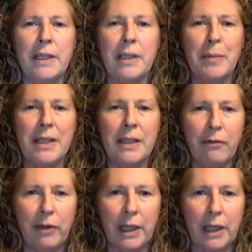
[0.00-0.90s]

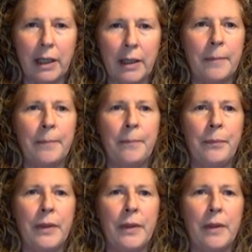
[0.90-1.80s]
specific,
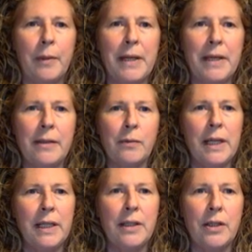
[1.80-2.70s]
the best
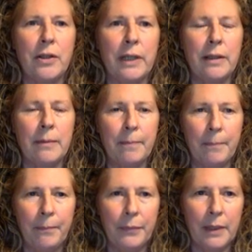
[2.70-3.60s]
way to do it
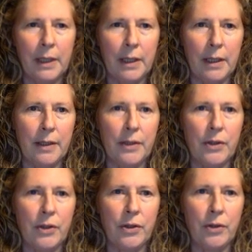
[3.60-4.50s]

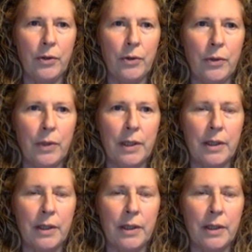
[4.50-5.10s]
is to